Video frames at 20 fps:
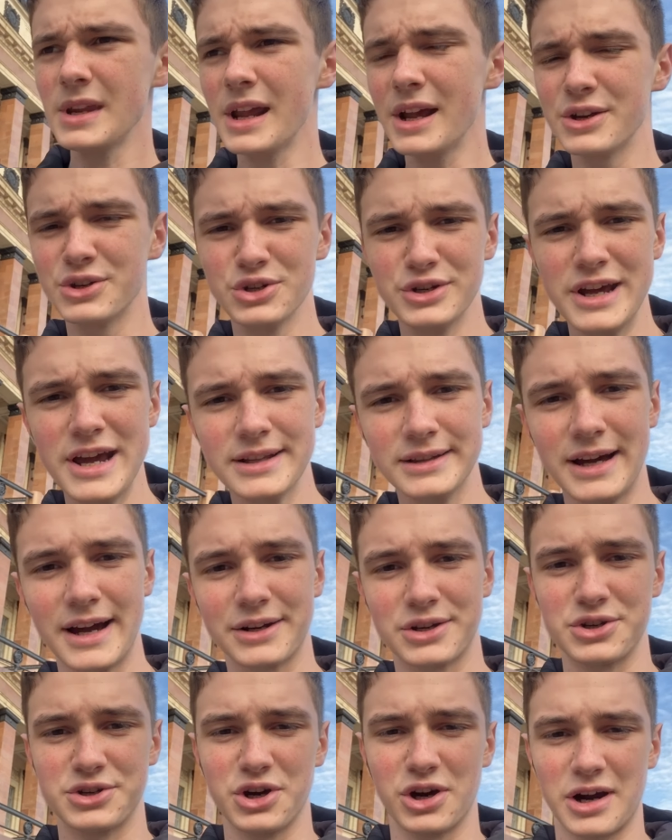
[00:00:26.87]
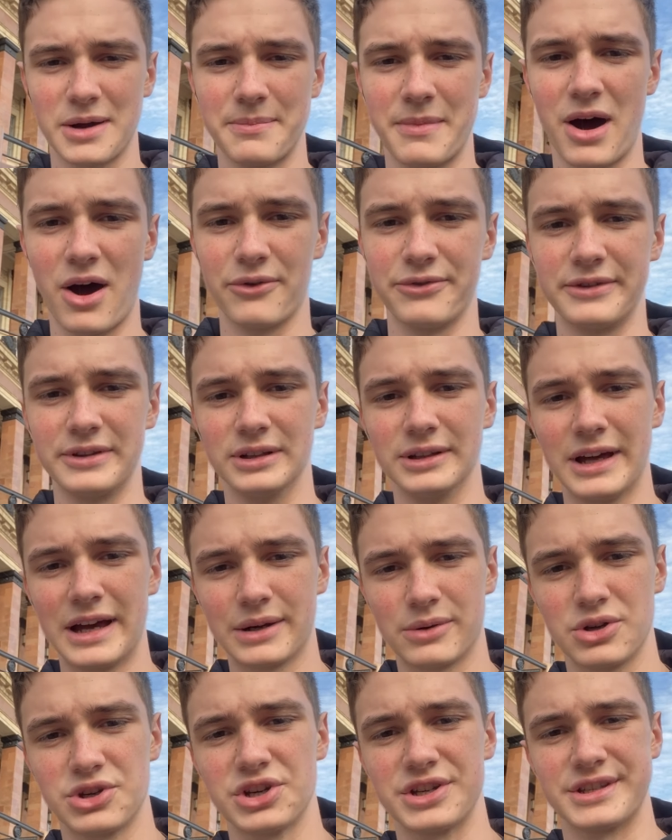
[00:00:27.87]
Today I'd like to talk about the
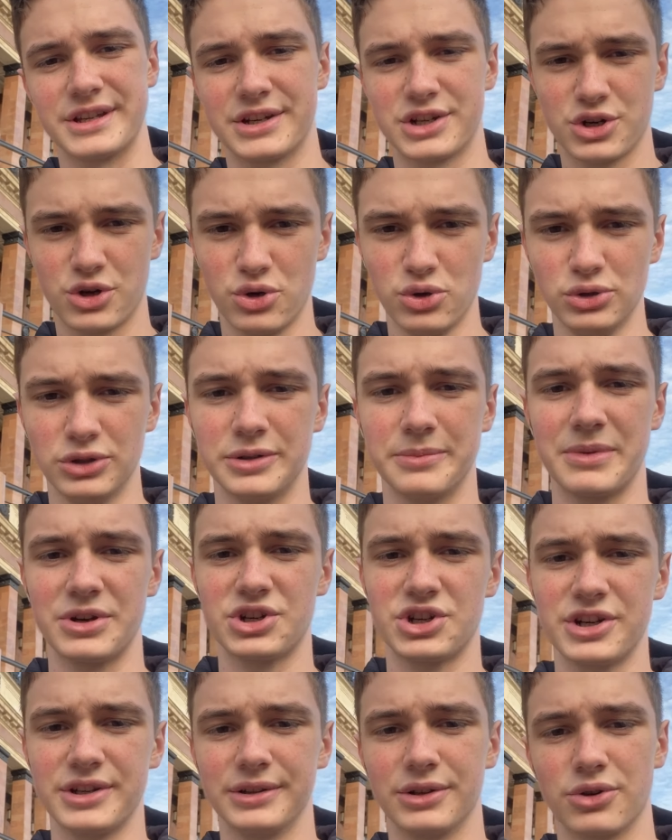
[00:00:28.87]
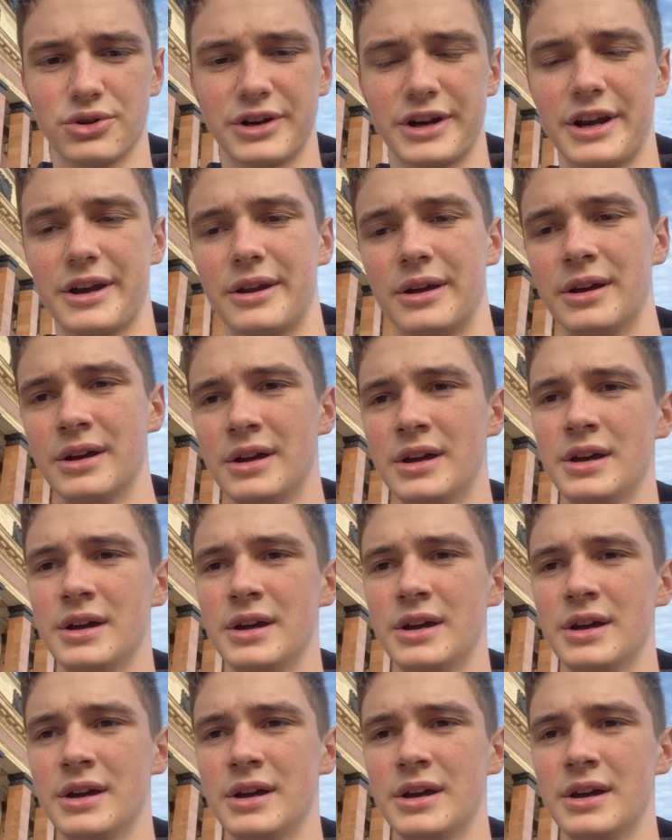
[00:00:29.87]
language as a tool in machine learning.